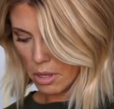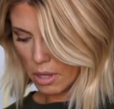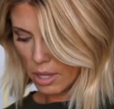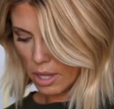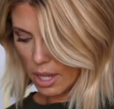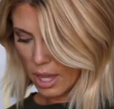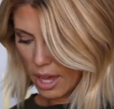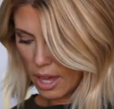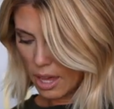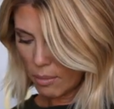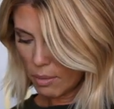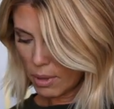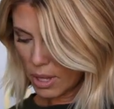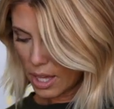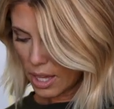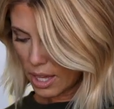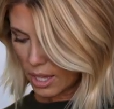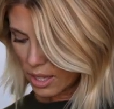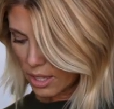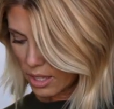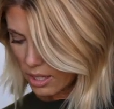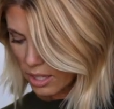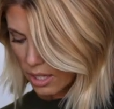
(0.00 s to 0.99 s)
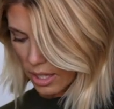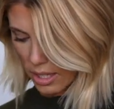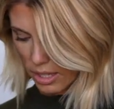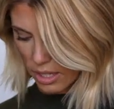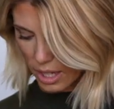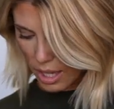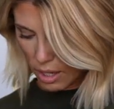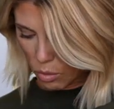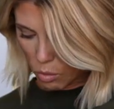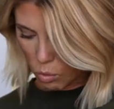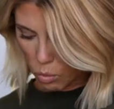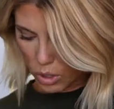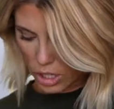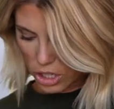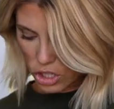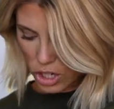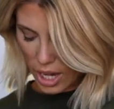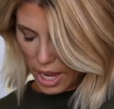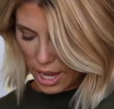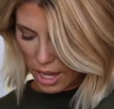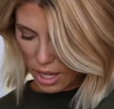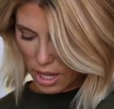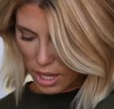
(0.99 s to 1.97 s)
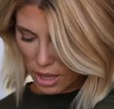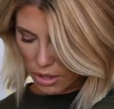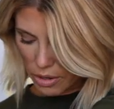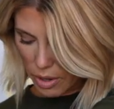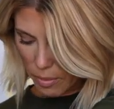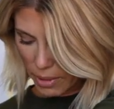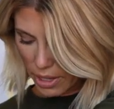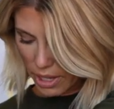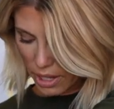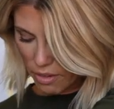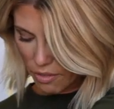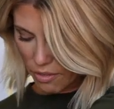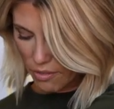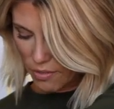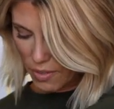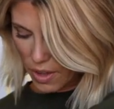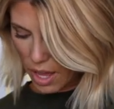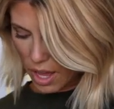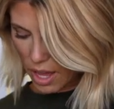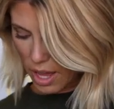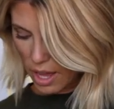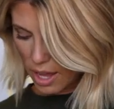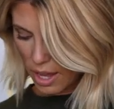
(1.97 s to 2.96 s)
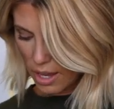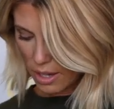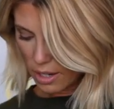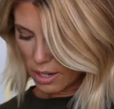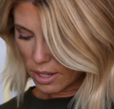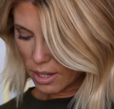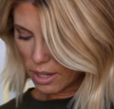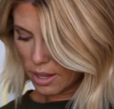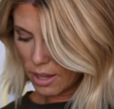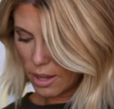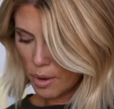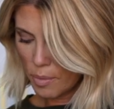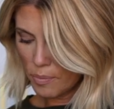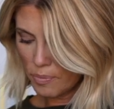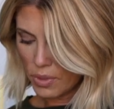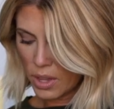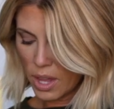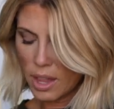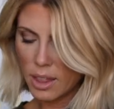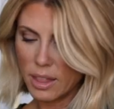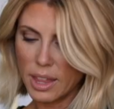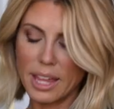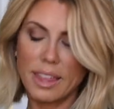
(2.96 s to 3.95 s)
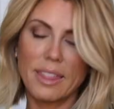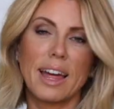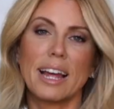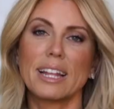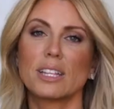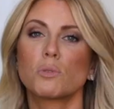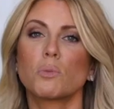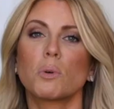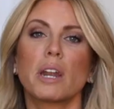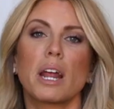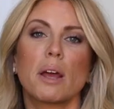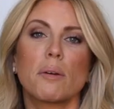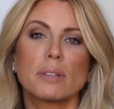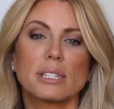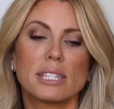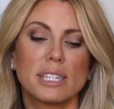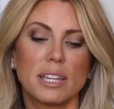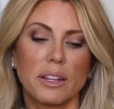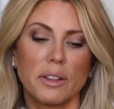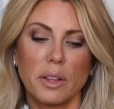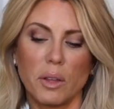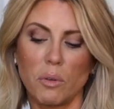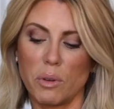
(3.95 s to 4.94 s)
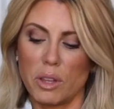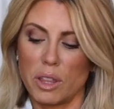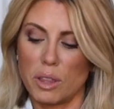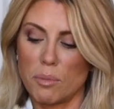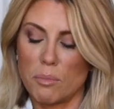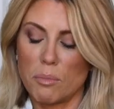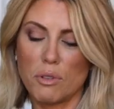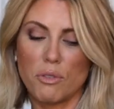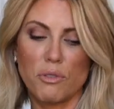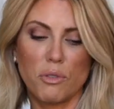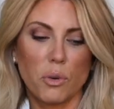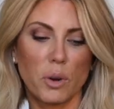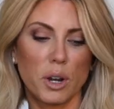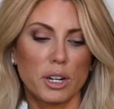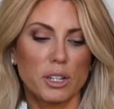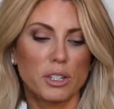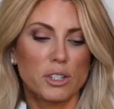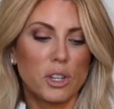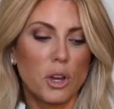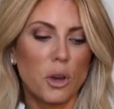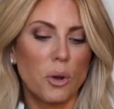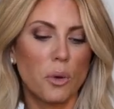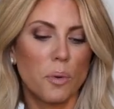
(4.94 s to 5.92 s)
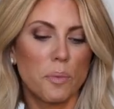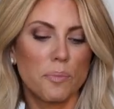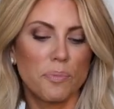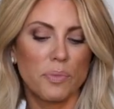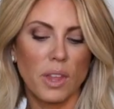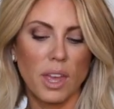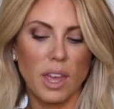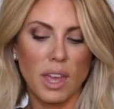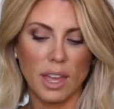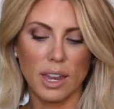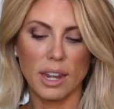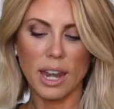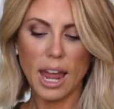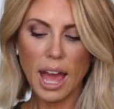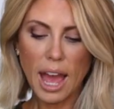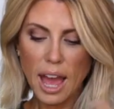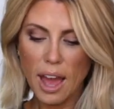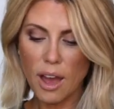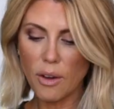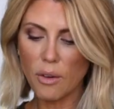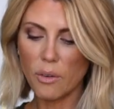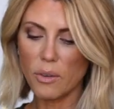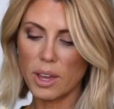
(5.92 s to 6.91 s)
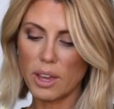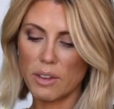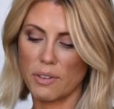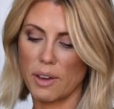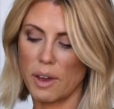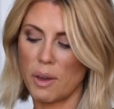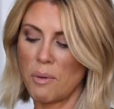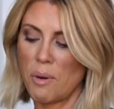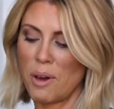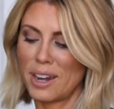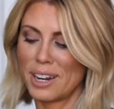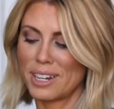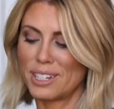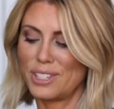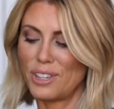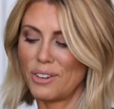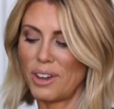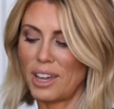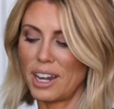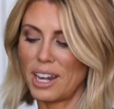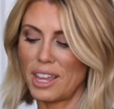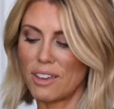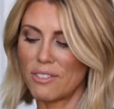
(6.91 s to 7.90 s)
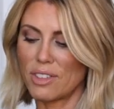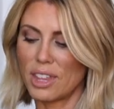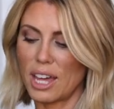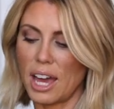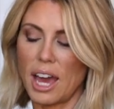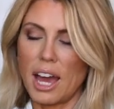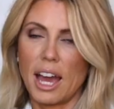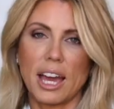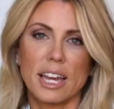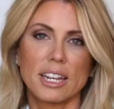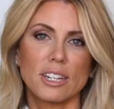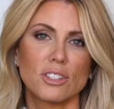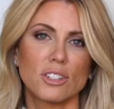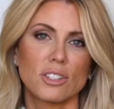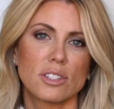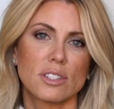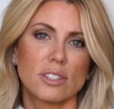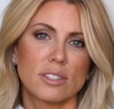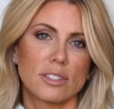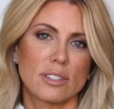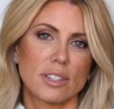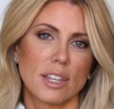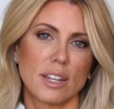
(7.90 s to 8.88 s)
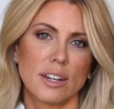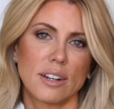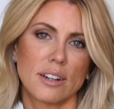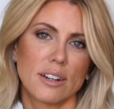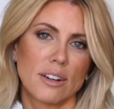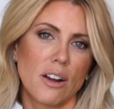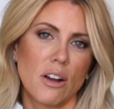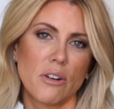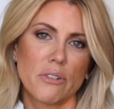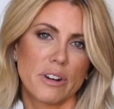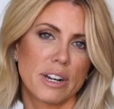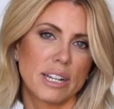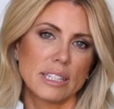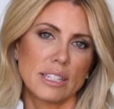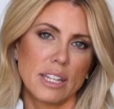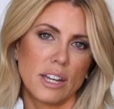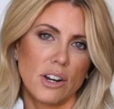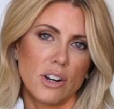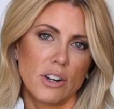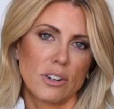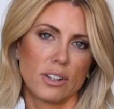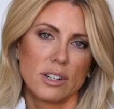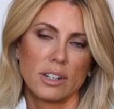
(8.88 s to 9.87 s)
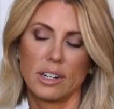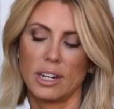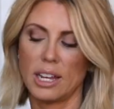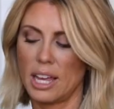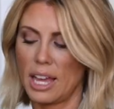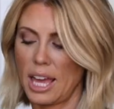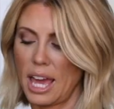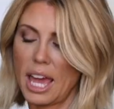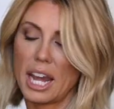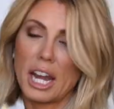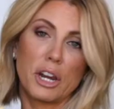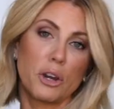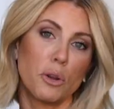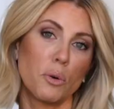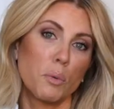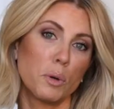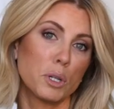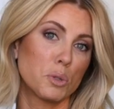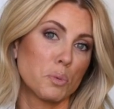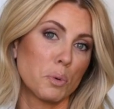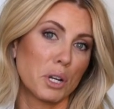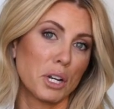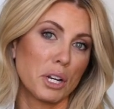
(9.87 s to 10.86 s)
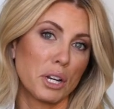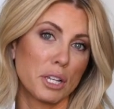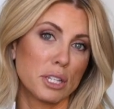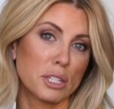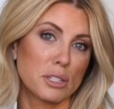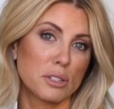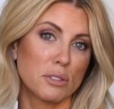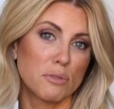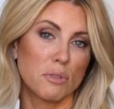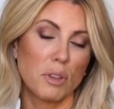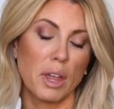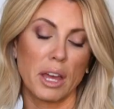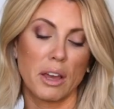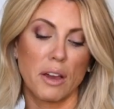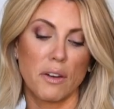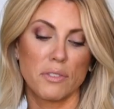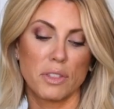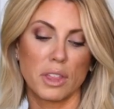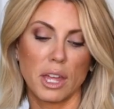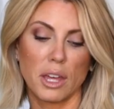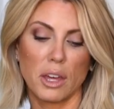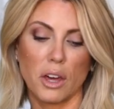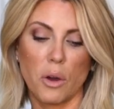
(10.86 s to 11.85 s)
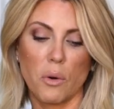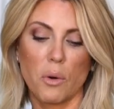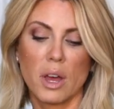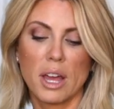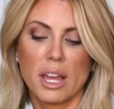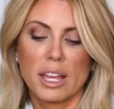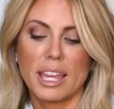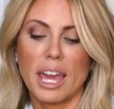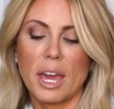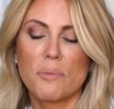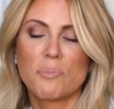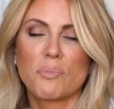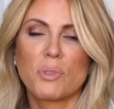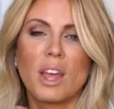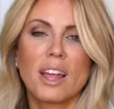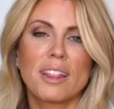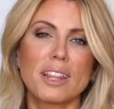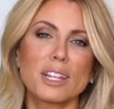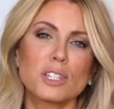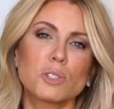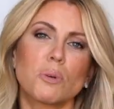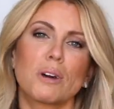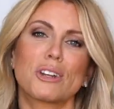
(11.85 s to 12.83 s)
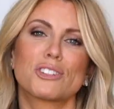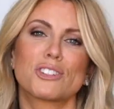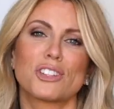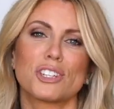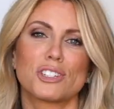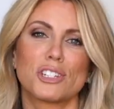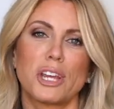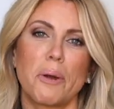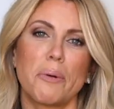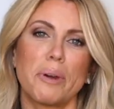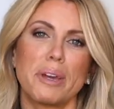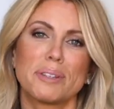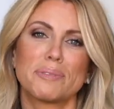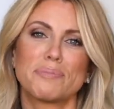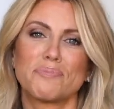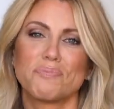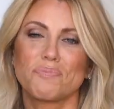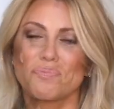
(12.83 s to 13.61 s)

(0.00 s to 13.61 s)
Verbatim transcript: Okay, because it's like, which eye color am I gonna find? Like, that's what I was dealing with in before. So now, if I wanna do any of that, I just, they're all right there. And I know which one it is, like off the get-go. Okay, let's watch this, shall we?